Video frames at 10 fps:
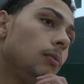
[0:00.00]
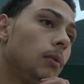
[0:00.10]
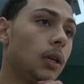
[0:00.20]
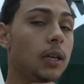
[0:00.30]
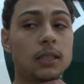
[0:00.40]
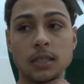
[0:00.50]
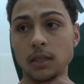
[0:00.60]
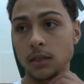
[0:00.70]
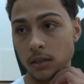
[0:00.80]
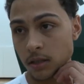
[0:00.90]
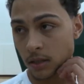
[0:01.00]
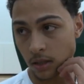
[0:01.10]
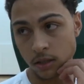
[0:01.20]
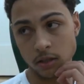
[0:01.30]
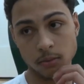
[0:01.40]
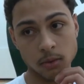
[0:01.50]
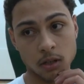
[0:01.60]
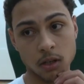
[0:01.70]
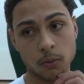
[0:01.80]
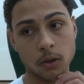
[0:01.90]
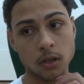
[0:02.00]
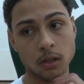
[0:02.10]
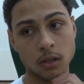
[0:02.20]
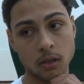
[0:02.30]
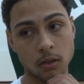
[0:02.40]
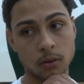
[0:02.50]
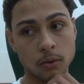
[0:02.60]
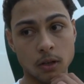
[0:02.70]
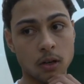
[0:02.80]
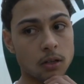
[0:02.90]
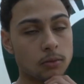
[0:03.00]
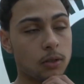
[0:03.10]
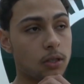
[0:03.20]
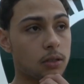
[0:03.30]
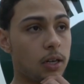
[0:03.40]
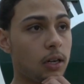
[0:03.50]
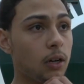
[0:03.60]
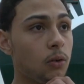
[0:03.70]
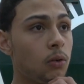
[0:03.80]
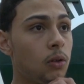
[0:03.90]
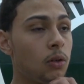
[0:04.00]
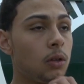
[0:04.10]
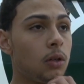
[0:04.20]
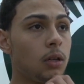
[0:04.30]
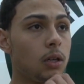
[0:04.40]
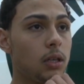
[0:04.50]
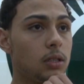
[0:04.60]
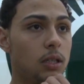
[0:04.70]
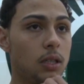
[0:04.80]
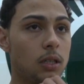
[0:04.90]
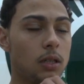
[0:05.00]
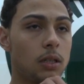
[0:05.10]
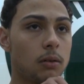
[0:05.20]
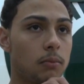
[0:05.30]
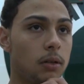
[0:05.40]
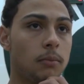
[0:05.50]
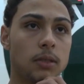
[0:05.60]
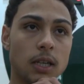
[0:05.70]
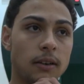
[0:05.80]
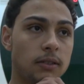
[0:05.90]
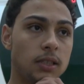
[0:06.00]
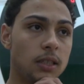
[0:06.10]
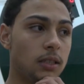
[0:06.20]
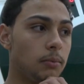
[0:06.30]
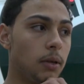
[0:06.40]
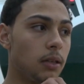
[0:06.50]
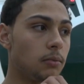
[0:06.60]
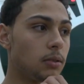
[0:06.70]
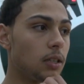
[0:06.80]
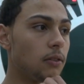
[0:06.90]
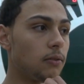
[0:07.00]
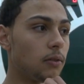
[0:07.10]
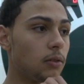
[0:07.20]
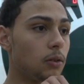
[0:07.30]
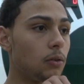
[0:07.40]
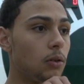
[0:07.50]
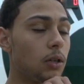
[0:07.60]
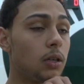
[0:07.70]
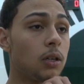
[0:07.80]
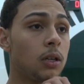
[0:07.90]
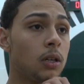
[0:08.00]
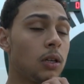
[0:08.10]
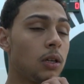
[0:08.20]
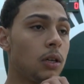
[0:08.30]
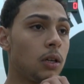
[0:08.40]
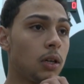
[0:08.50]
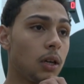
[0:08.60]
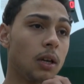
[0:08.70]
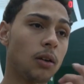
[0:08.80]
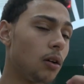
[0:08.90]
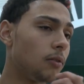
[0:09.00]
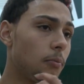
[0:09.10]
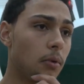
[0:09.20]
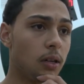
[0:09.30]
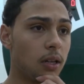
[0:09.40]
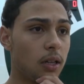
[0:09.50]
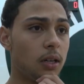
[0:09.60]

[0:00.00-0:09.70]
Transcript: Man, he's an extremely hard worker. You know, one of the hardest workers I know. He's done pretty much everything to better himself on the court and off, but